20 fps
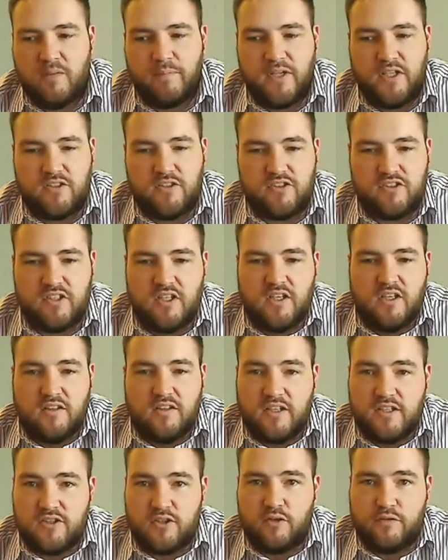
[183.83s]
up these
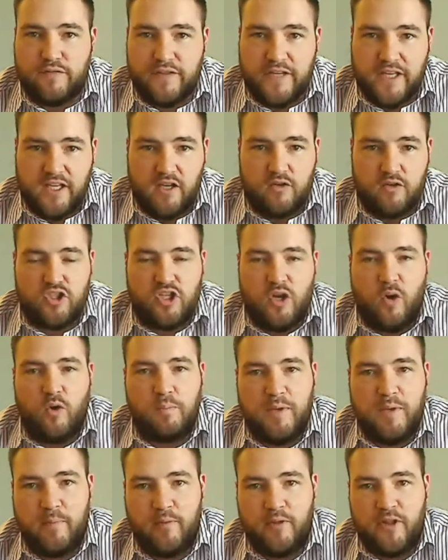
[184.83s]
these little videos showing
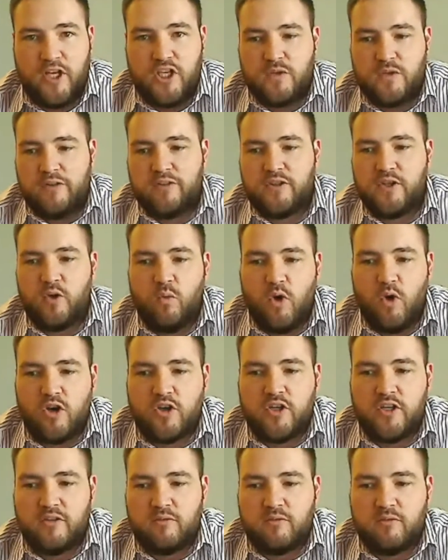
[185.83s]
people that you're out there
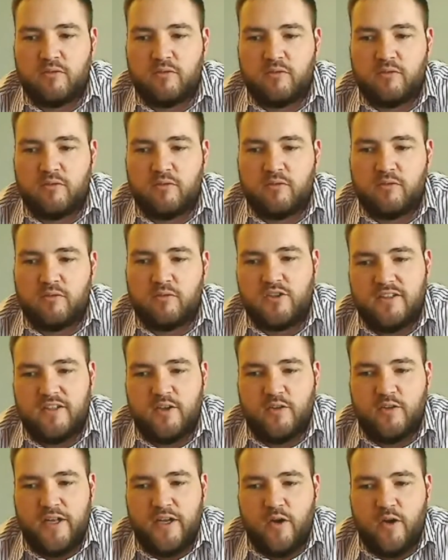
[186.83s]
working, right?
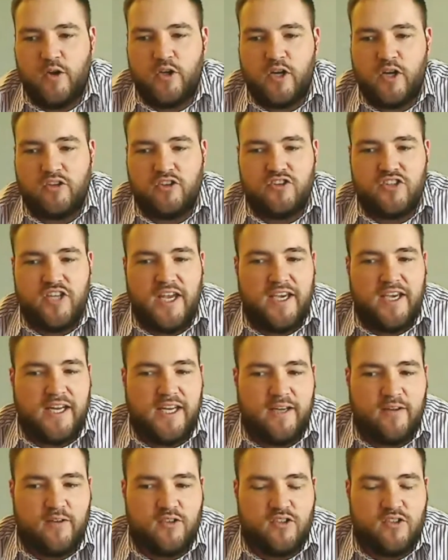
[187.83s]
So yeah. like, you know you're
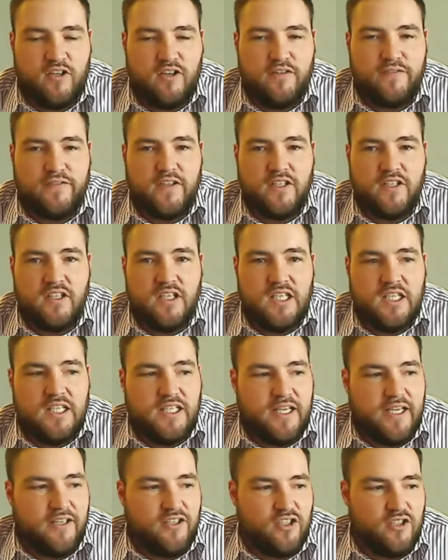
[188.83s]
not just hanging out and stuff,
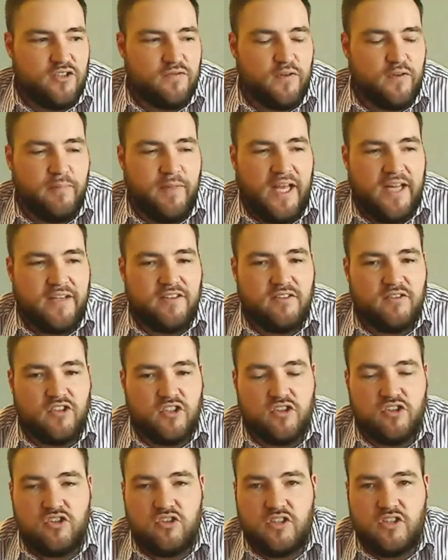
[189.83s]
and and just from
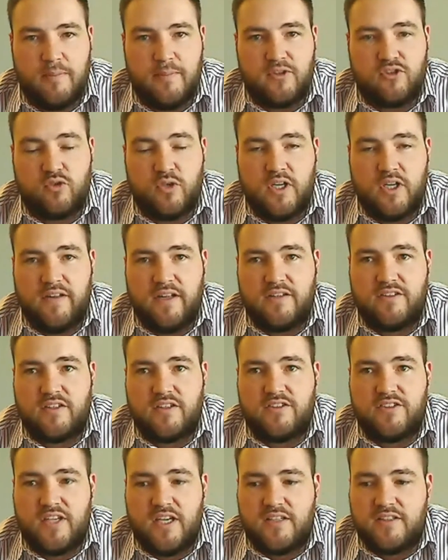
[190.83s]
that, just demonstrating that
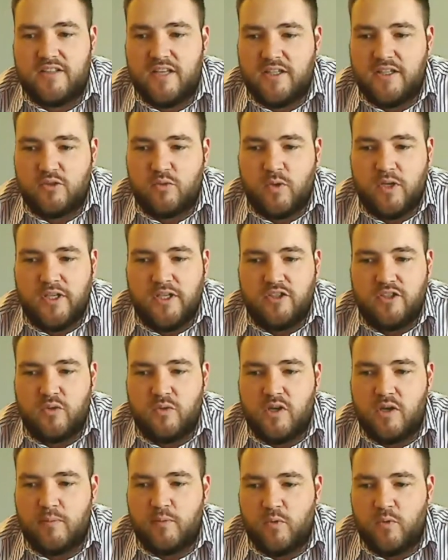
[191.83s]
success, they just want to hit
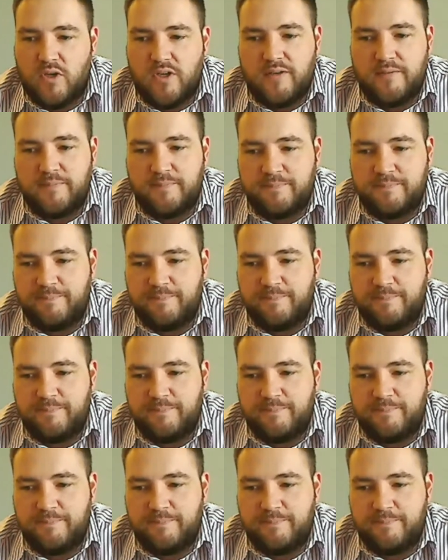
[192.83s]
you up or what?